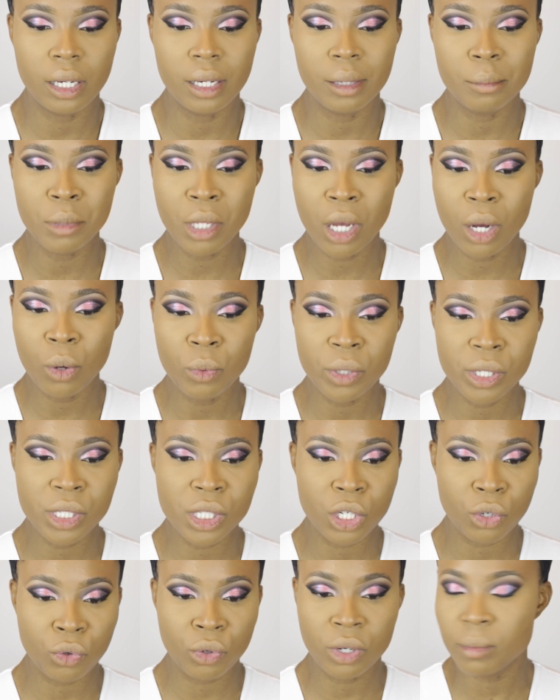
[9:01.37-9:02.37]
I'm not
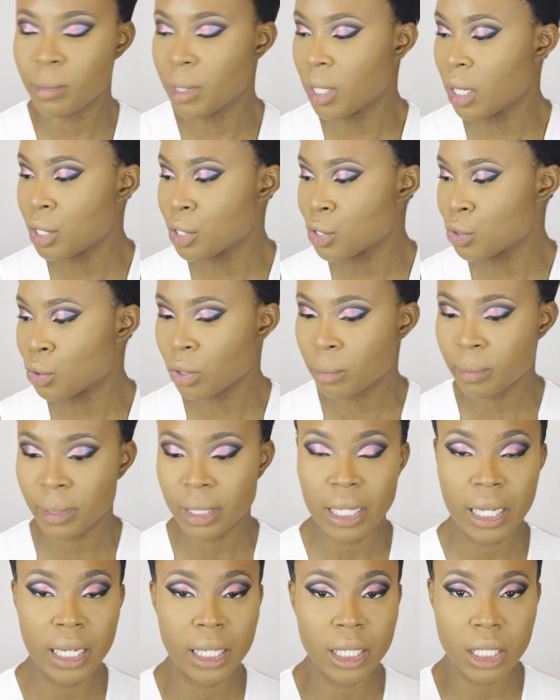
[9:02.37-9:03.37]
one to cream contour,
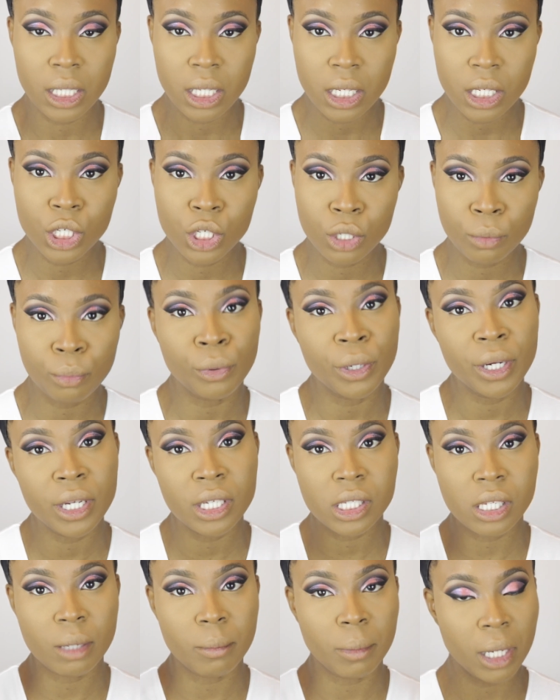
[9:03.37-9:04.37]
but I need to
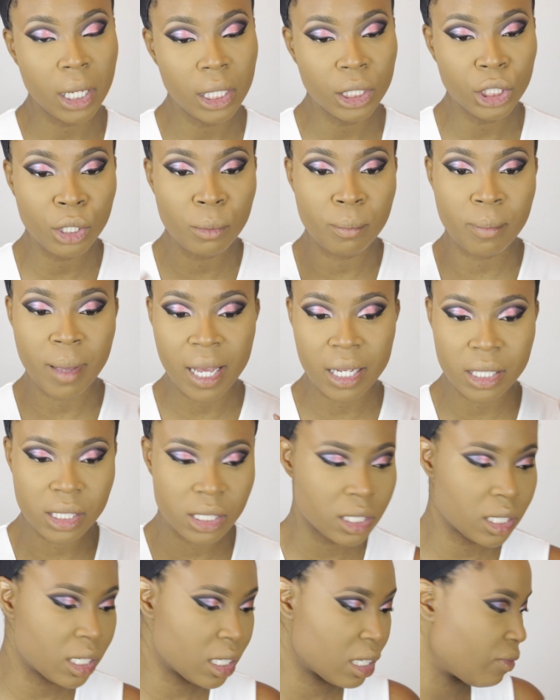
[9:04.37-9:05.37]
bring some color
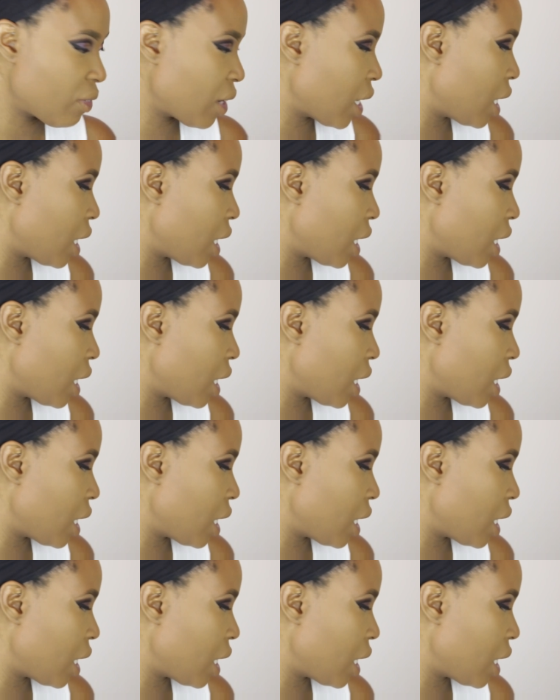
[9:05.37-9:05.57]
back to this